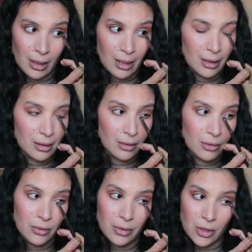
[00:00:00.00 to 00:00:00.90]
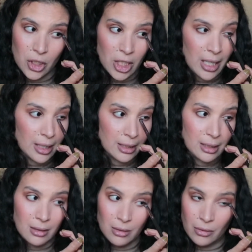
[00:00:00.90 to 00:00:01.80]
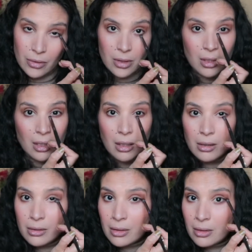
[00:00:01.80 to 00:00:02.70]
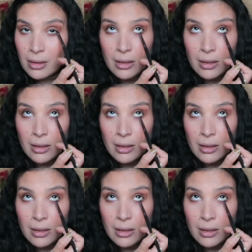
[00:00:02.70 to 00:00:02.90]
And those shades, those colors